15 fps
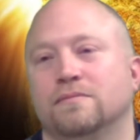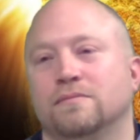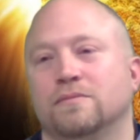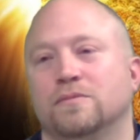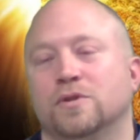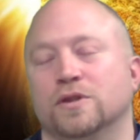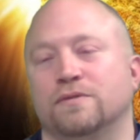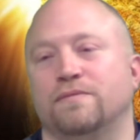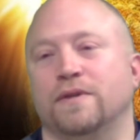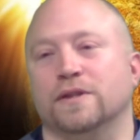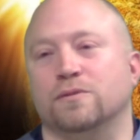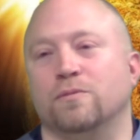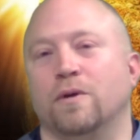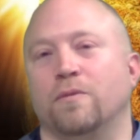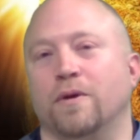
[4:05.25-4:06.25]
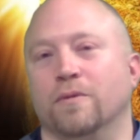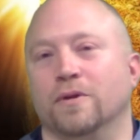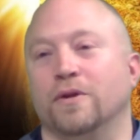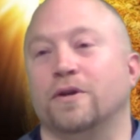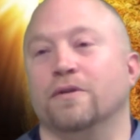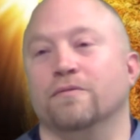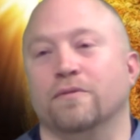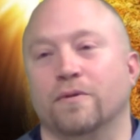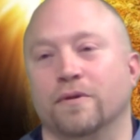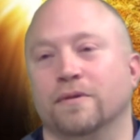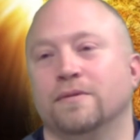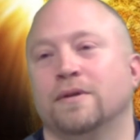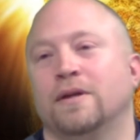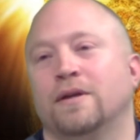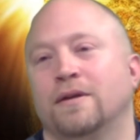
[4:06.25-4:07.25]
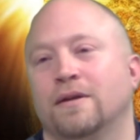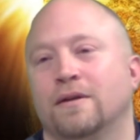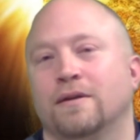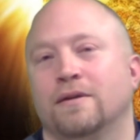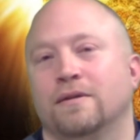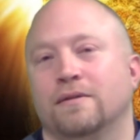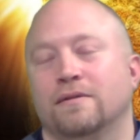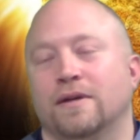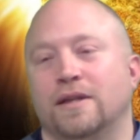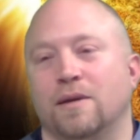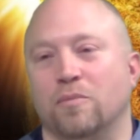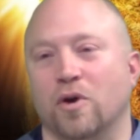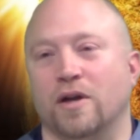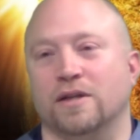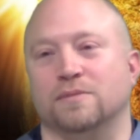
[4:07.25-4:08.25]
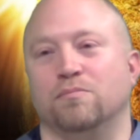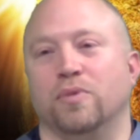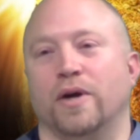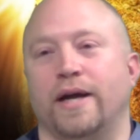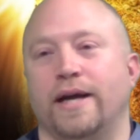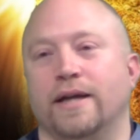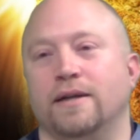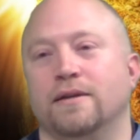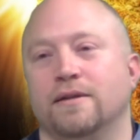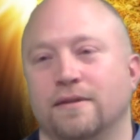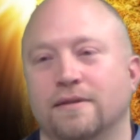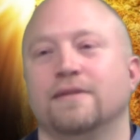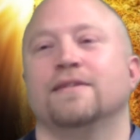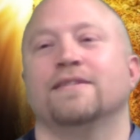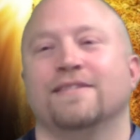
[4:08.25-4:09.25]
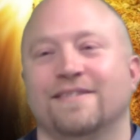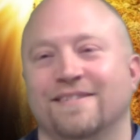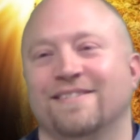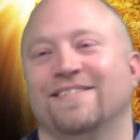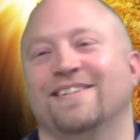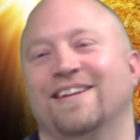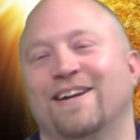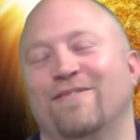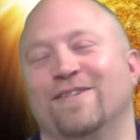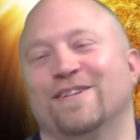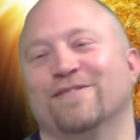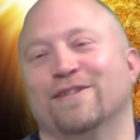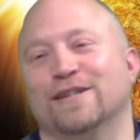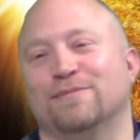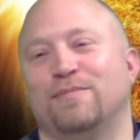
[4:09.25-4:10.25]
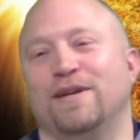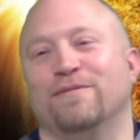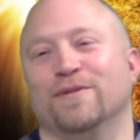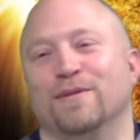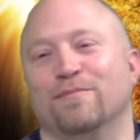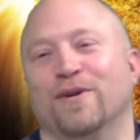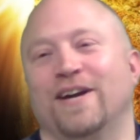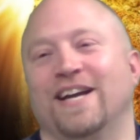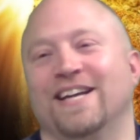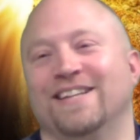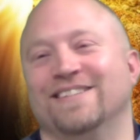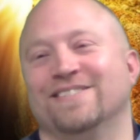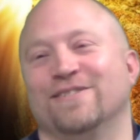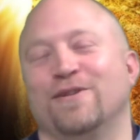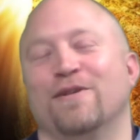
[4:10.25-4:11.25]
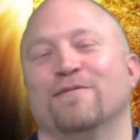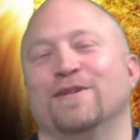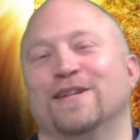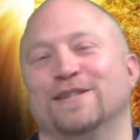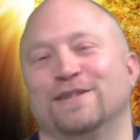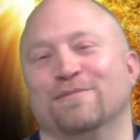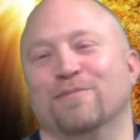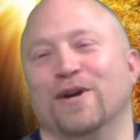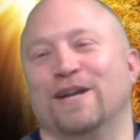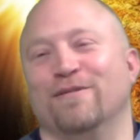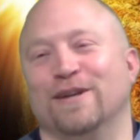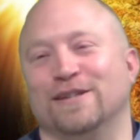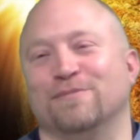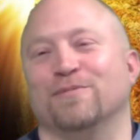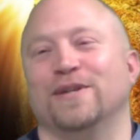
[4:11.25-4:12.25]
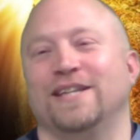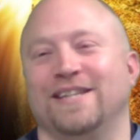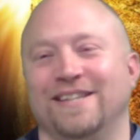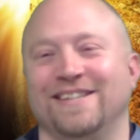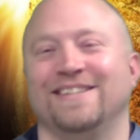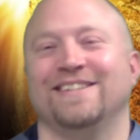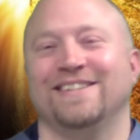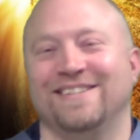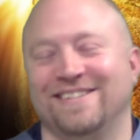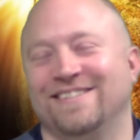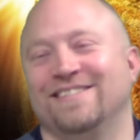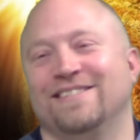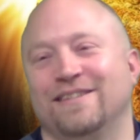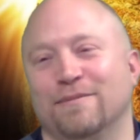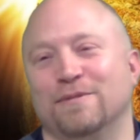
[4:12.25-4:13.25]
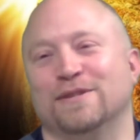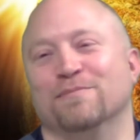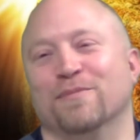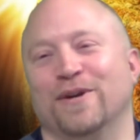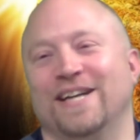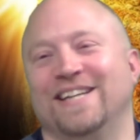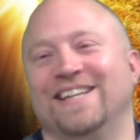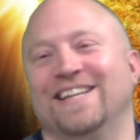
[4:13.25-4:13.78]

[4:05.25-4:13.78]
Just fits what we were looking for. And they brought us bread, and I want the recipe for the bread. So whoever does the bread recipe, give me some bread.